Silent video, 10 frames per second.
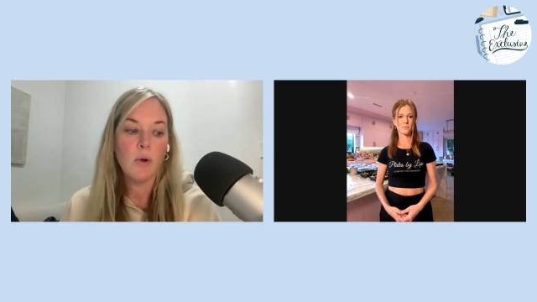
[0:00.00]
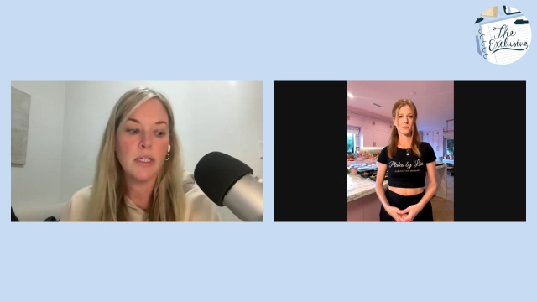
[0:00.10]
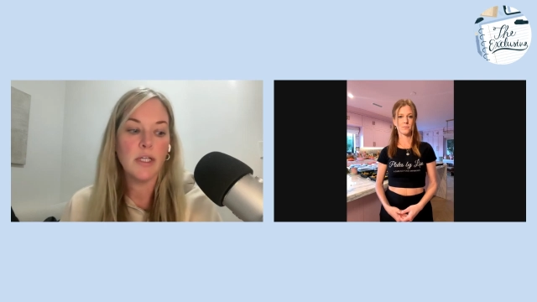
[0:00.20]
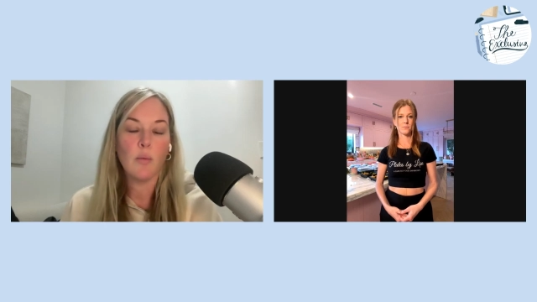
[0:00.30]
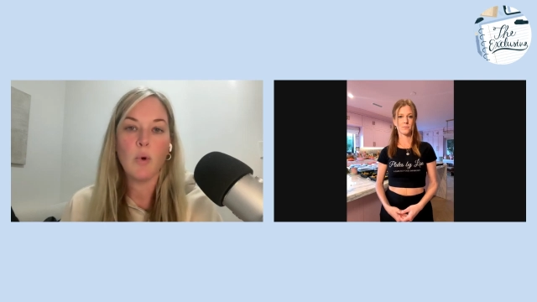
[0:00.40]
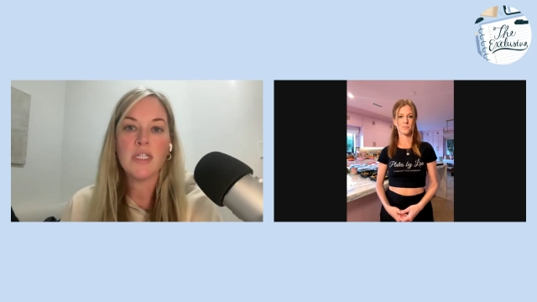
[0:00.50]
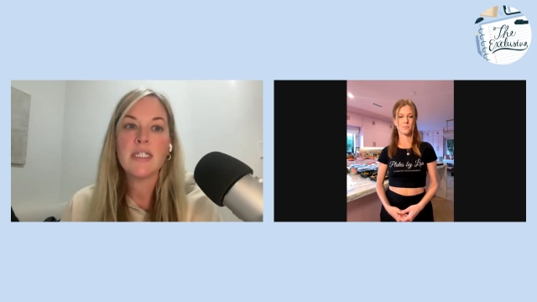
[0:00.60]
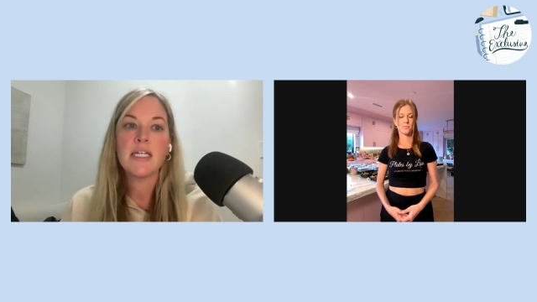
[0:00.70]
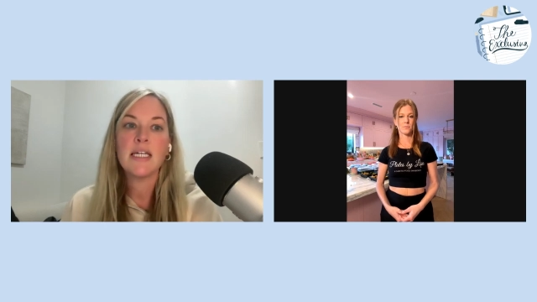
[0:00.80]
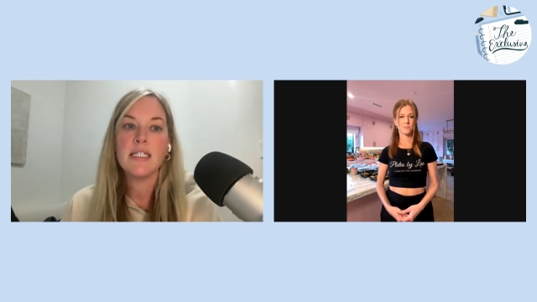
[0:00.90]

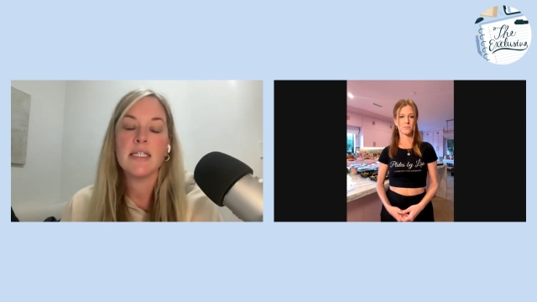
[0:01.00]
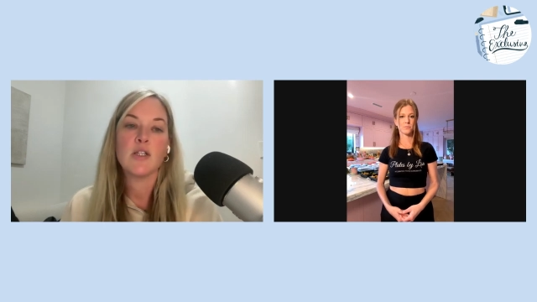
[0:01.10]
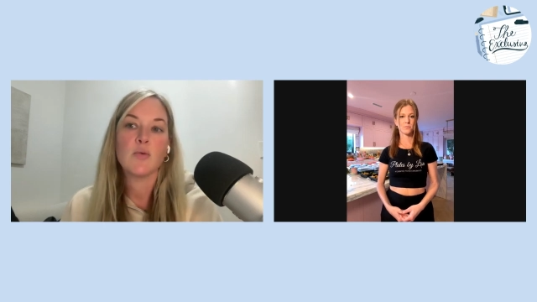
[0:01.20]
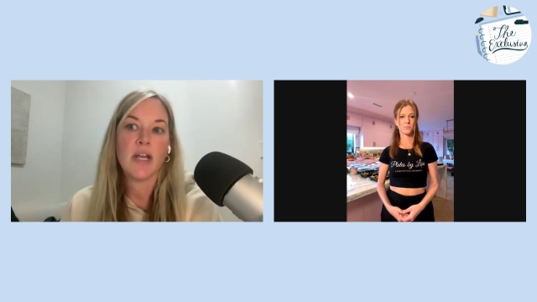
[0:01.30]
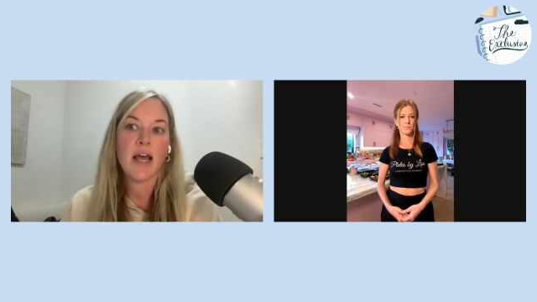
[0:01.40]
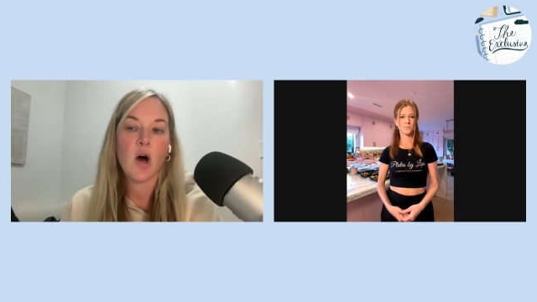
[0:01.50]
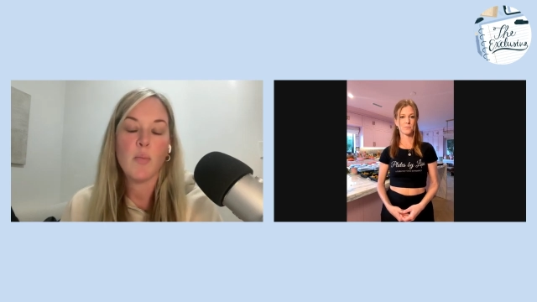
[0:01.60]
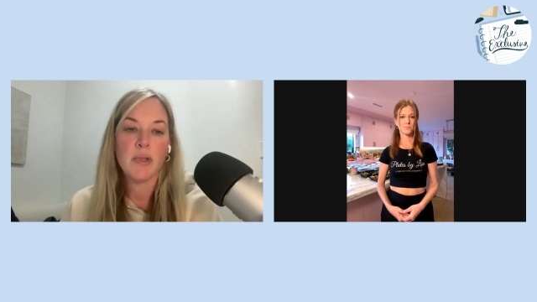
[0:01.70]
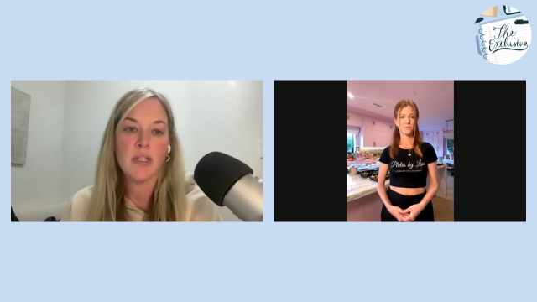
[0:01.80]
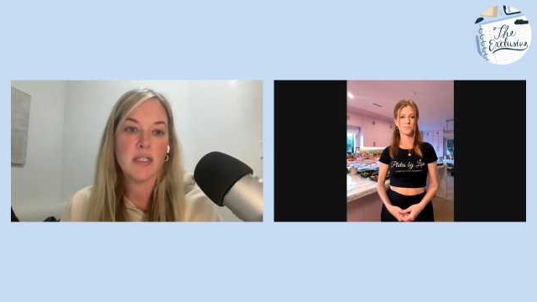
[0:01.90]
What's the easiest way to
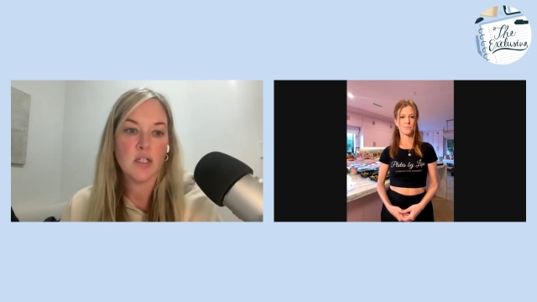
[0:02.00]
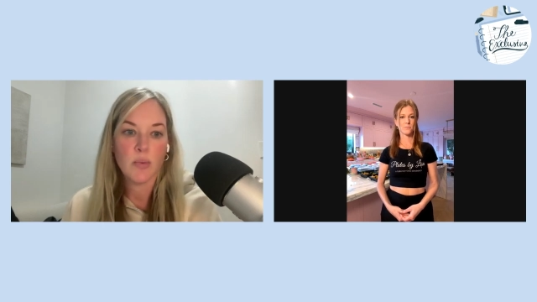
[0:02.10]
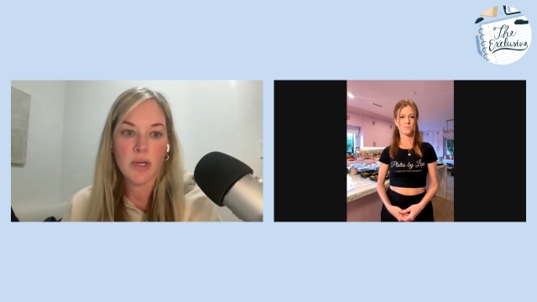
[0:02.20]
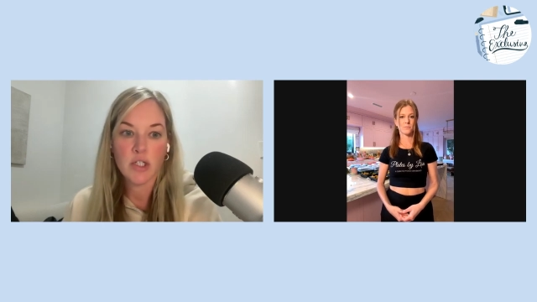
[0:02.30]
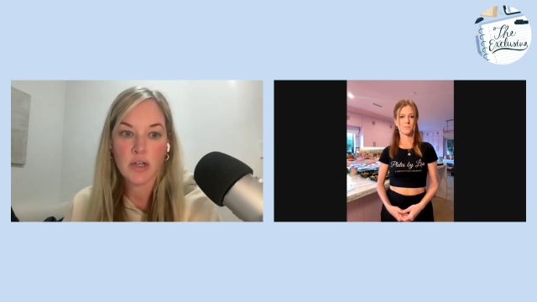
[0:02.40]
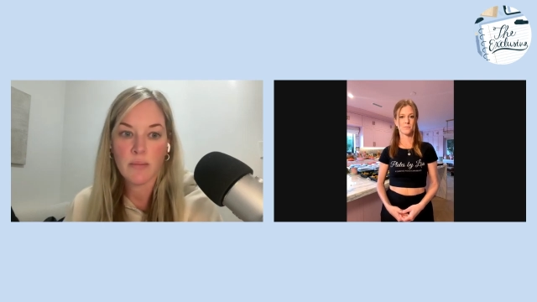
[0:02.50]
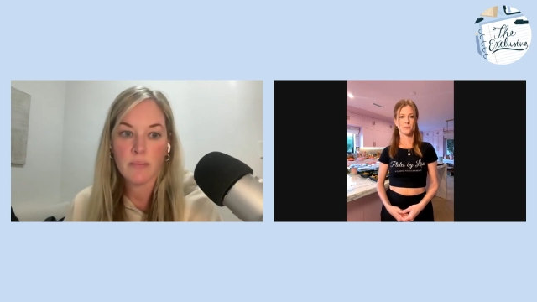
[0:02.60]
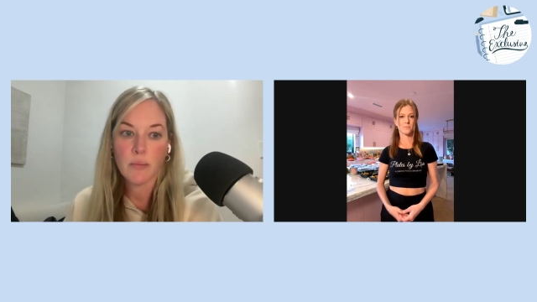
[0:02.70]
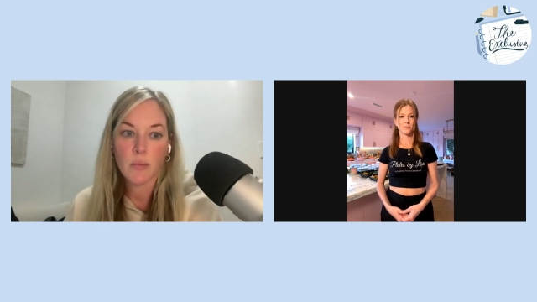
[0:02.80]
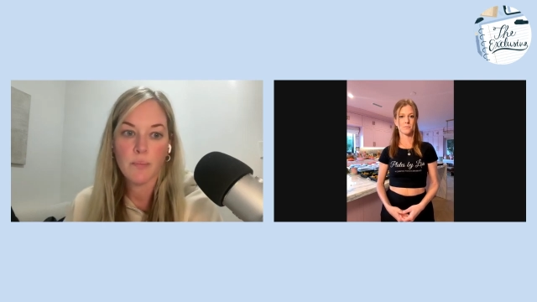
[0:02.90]
help in this situation,
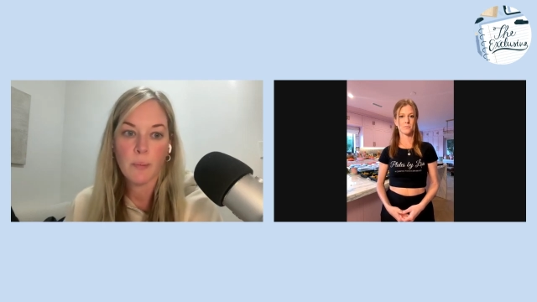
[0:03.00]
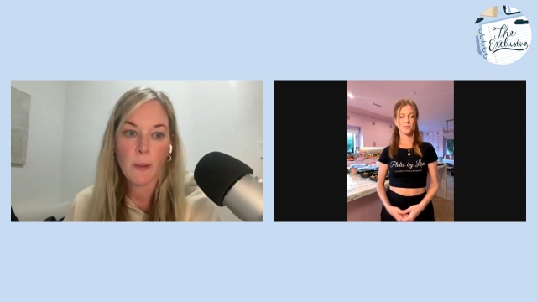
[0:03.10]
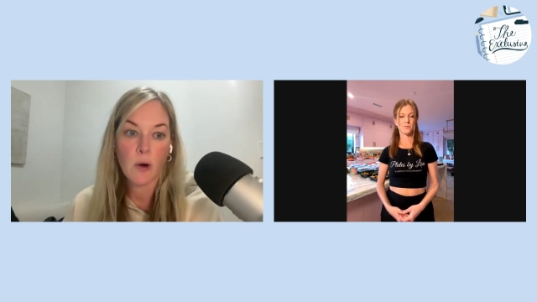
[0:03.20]
or